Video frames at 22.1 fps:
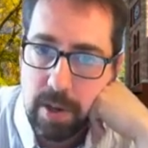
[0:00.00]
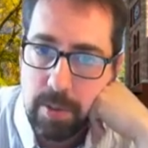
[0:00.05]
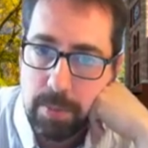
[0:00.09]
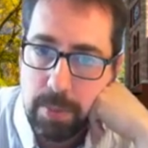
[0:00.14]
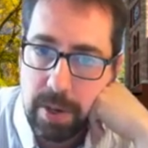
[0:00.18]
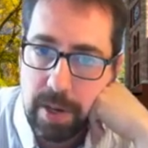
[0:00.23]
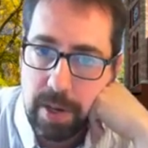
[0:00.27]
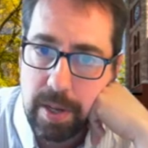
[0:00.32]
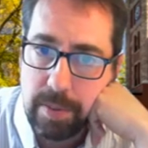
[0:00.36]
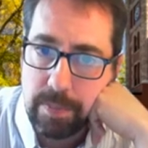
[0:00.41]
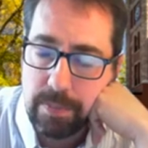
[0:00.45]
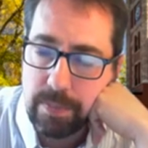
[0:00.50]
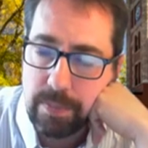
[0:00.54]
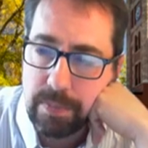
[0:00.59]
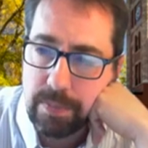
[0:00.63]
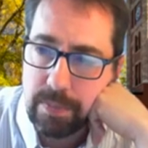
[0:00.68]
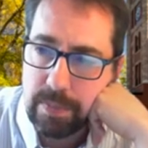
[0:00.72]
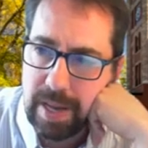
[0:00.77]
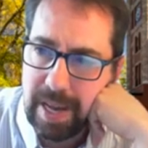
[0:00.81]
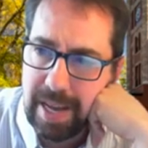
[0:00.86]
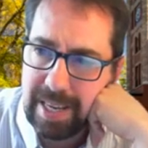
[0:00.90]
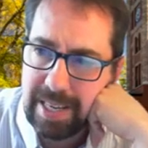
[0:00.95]
But
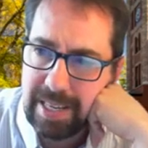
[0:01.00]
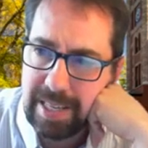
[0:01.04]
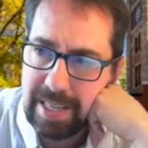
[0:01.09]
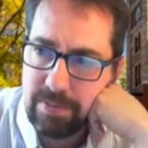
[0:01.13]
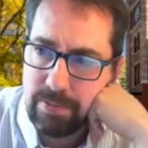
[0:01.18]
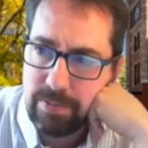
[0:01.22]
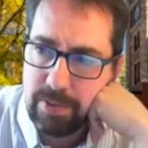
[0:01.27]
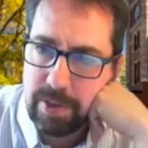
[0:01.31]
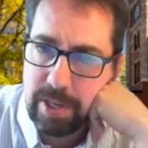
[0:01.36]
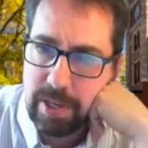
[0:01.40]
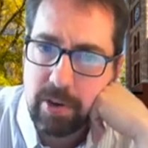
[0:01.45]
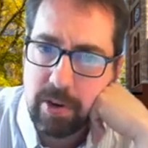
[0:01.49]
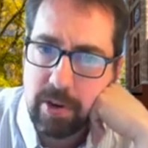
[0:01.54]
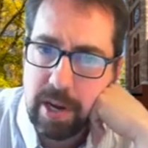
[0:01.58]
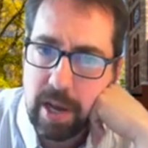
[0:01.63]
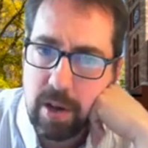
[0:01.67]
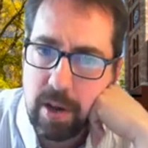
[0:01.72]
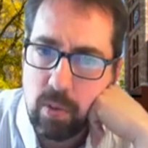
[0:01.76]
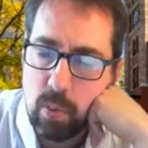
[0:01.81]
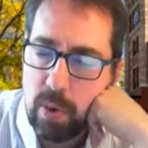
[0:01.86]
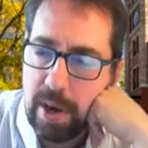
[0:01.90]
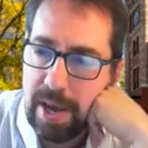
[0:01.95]
I can figure
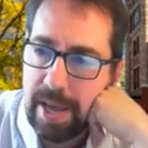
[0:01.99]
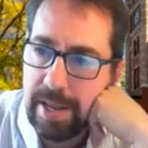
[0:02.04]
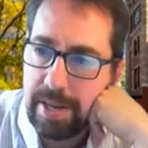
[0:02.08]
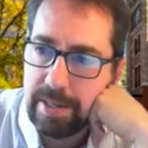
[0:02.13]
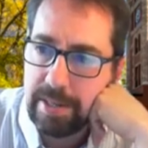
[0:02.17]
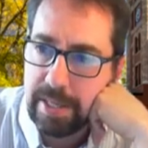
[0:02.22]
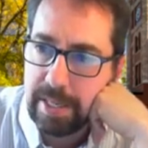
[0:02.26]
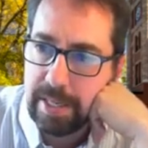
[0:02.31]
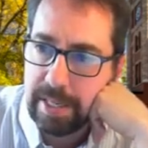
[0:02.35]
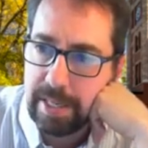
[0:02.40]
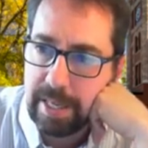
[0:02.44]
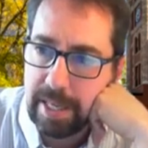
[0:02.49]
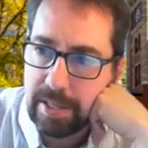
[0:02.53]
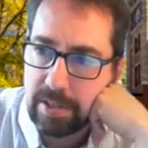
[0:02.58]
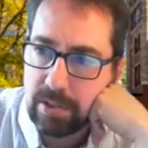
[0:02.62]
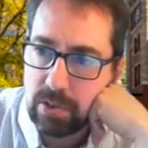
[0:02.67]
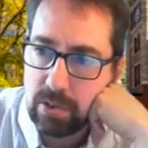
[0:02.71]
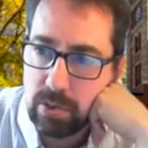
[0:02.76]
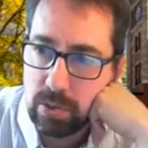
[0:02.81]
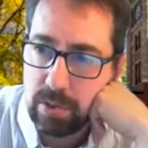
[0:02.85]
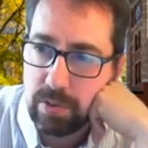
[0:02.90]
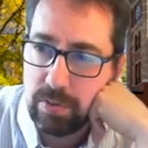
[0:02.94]
out when it gets
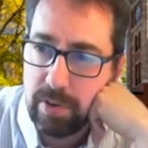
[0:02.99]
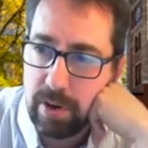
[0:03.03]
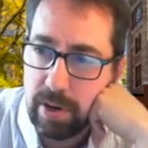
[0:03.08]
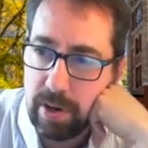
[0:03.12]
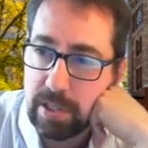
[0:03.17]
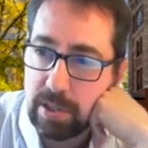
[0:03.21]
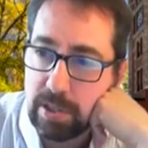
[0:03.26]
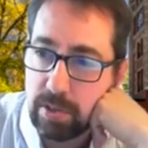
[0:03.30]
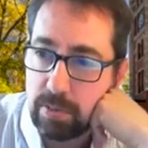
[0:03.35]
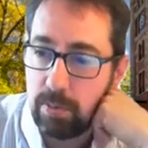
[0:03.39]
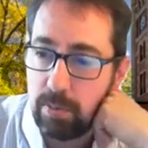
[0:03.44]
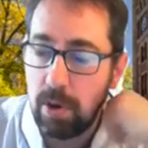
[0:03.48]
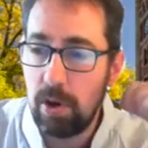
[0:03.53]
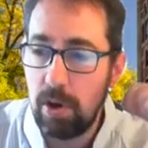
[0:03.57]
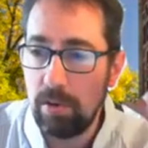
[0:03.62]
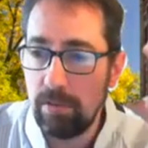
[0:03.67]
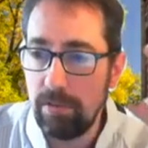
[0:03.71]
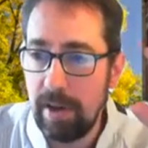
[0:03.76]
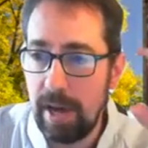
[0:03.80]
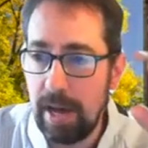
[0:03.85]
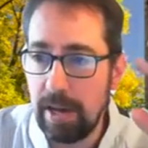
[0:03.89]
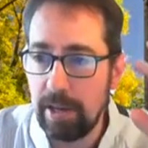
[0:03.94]
to a very small
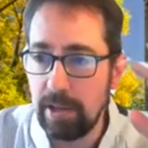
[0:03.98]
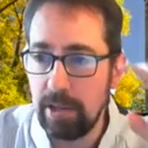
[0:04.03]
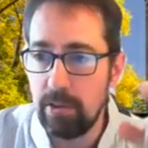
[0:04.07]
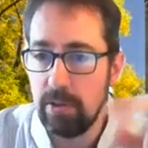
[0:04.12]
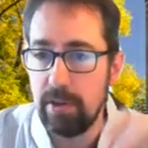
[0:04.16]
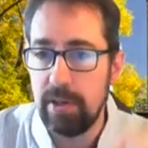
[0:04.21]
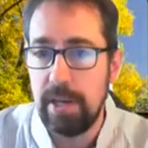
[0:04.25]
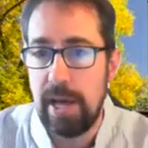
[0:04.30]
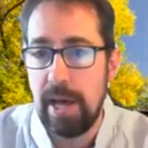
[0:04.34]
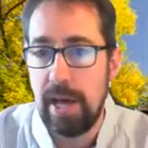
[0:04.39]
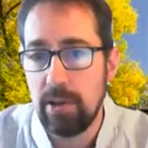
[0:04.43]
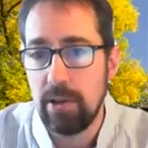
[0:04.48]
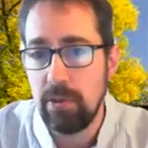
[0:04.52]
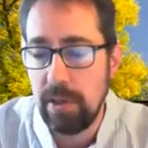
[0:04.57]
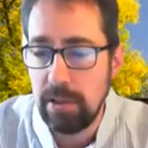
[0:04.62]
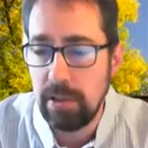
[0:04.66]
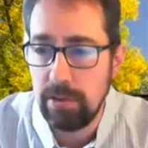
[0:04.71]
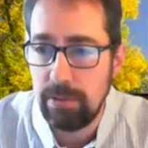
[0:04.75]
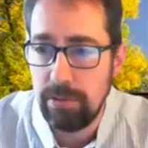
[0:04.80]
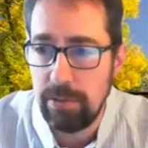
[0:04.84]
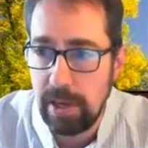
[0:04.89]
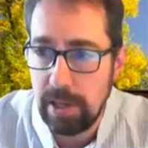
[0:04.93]
value. And how do I
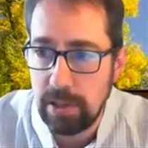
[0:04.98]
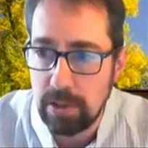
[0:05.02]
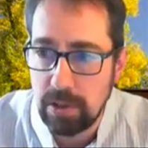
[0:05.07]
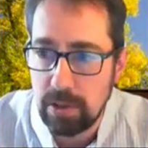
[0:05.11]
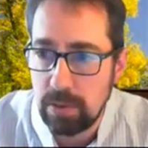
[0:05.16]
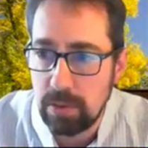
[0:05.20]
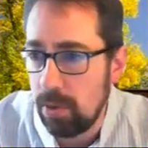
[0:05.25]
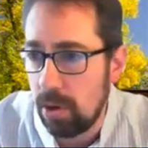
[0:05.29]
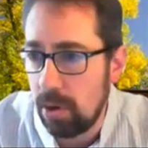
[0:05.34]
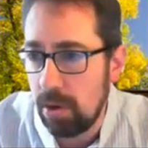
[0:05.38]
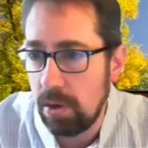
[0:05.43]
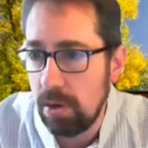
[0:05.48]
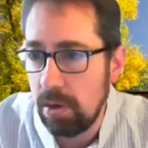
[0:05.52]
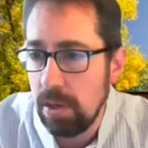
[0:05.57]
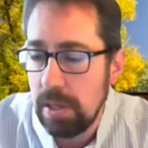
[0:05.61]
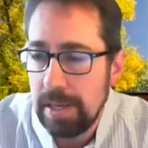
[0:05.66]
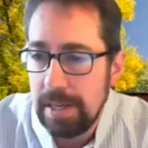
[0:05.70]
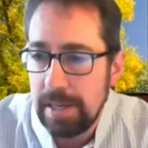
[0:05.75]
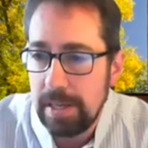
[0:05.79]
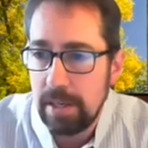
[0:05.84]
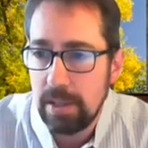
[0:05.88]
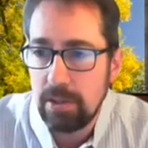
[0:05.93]
define small?
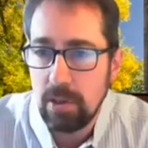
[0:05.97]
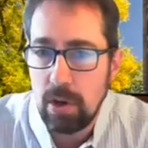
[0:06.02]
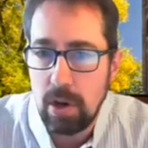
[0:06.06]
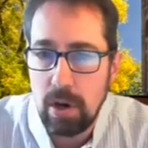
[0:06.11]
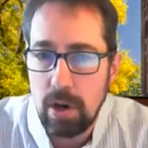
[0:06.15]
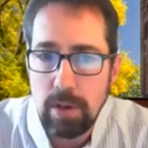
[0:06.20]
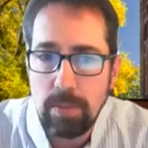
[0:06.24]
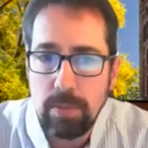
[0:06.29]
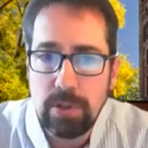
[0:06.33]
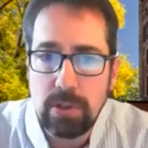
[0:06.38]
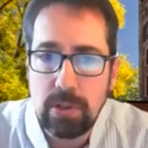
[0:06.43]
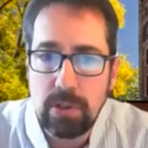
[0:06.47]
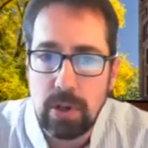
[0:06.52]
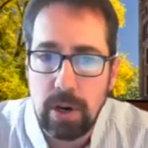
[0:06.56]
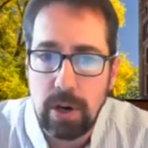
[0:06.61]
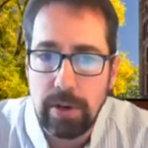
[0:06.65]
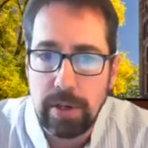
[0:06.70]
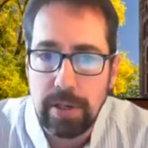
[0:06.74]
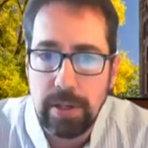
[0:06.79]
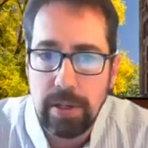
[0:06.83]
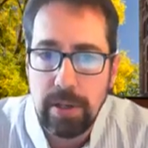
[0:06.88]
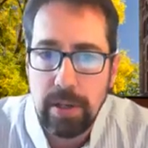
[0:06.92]
It's
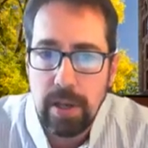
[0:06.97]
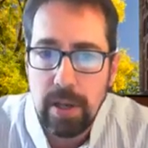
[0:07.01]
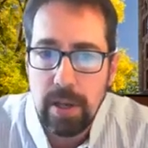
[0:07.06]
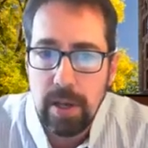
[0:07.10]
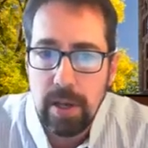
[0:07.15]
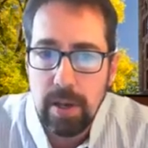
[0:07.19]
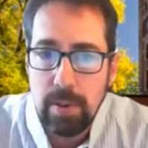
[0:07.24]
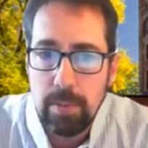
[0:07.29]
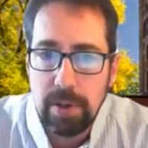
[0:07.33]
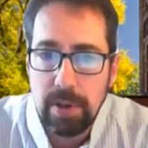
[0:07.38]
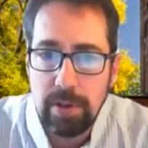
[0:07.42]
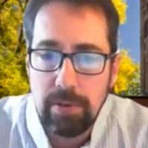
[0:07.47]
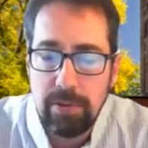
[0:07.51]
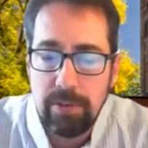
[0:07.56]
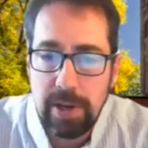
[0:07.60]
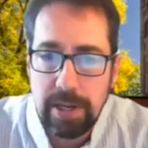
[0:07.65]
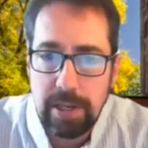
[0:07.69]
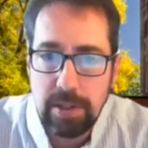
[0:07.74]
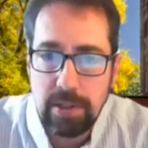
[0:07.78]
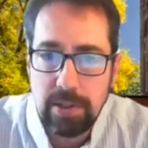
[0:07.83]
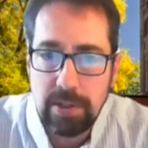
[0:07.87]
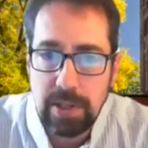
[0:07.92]
arbitrary. But if I
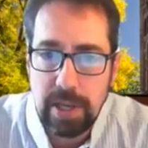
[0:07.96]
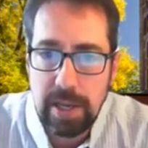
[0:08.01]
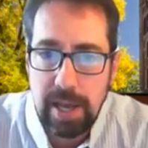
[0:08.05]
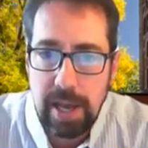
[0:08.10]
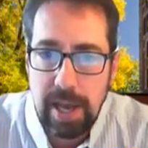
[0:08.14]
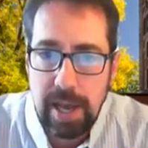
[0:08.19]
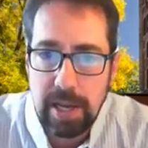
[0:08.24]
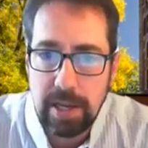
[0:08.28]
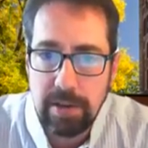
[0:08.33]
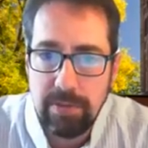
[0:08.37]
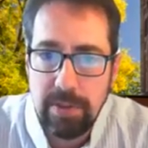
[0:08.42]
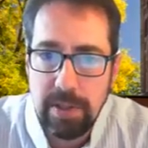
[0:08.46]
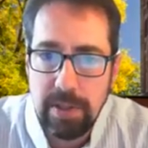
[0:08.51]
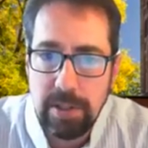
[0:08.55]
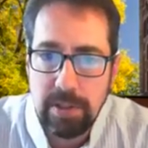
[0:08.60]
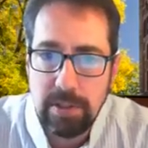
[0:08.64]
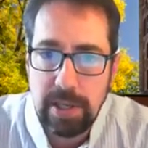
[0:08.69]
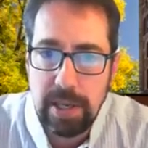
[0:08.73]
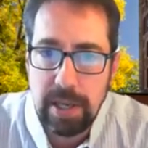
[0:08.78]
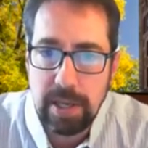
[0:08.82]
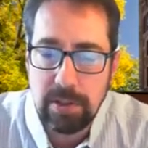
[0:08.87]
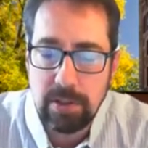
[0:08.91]
could say, hey, if this
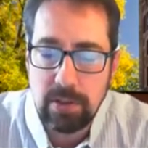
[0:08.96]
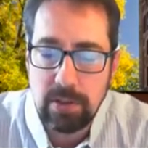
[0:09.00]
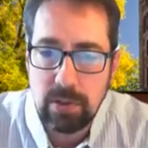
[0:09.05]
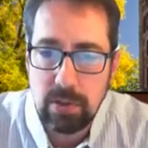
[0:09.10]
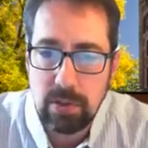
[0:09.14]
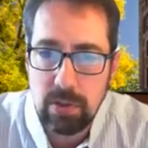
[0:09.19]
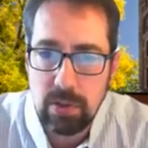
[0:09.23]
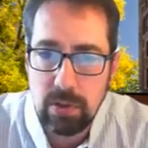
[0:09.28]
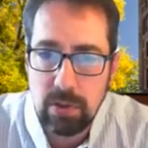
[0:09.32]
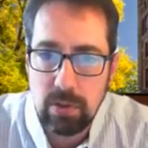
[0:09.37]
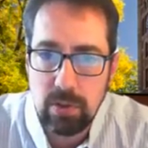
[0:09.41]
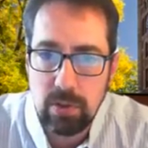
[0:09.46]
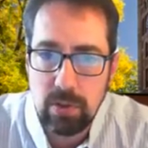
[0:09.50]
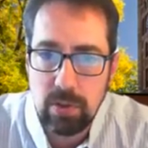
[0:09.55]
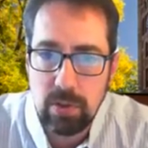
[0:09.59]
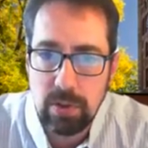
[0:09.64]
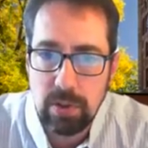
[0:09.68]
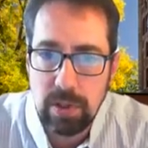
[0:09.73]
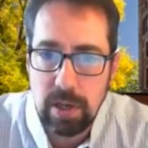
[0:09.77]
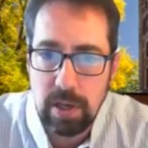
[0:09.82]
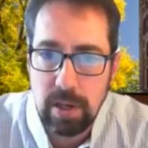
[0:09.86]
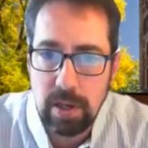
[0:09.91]
gets to
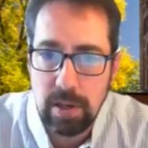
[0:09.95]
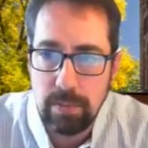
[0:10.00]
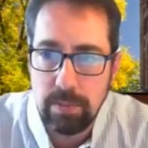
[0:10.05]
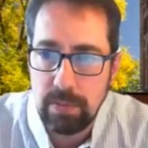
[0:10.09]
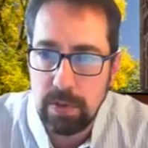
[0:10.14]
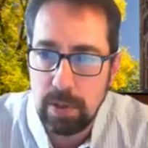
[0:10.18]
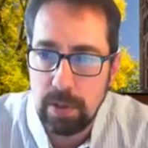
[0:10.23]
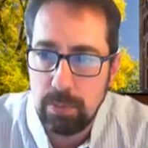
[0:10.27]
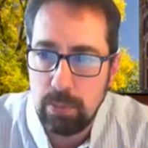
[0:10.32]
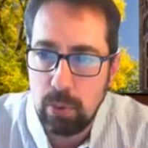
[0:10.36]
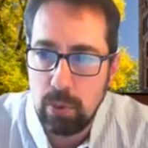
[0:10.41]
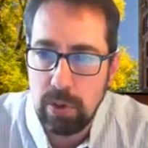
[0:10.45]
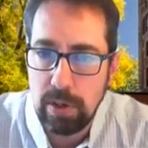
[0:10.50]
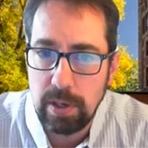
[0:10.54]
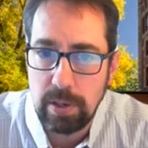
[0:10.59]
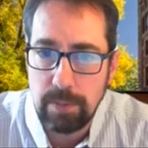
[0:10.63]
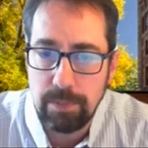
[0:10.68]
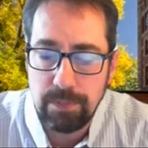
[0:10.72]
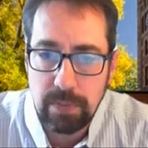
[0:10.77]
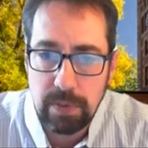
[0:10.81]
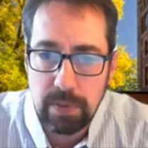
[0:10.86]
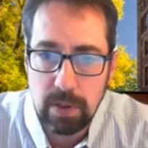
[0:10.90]
the
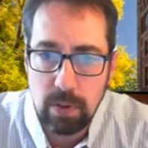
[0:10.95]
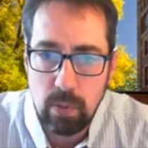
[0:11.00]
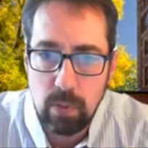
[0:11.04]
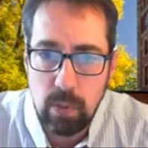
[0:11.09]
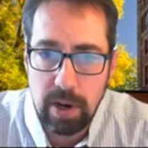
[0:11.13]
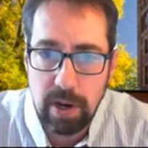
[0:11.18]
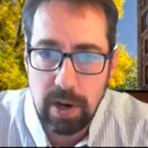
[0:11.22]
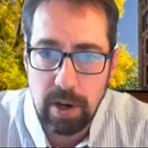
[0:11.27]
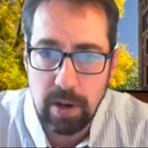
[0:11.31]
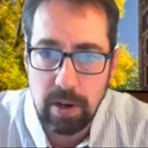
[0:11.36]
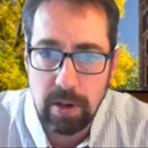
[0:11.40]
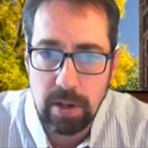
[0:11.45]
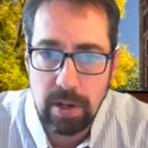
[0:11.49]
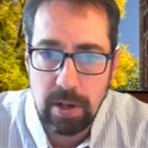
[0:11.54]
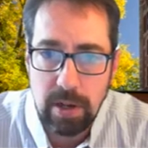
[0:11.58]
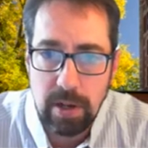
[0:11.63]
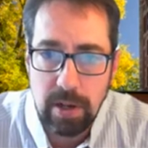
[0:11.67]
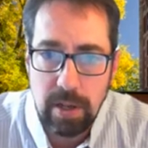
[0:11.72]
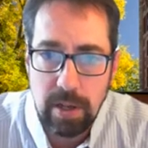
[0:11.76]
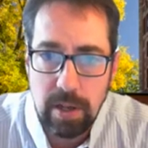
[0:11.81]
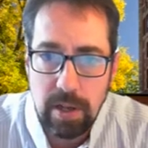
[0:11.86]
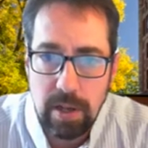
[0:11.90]
point where
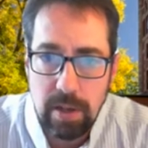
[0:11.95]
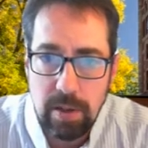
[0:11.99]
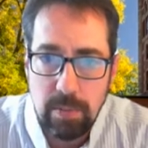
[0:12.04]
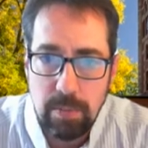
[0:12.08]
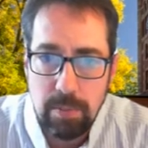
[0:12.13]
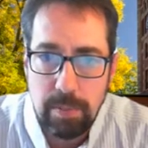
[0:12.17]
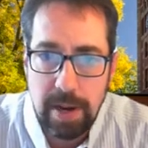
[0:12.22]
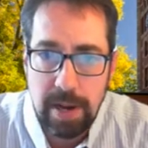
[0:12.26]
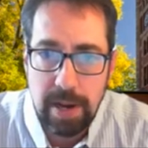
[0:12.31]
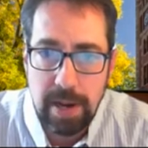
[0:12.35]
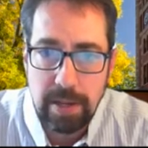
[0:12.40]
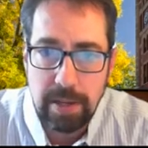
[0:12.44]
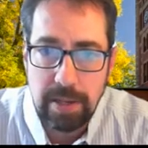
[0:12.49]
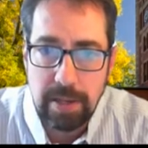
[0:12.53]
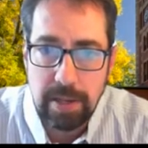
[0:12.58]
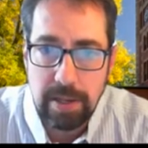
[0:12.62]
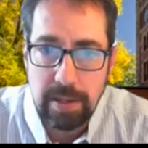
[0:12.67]
my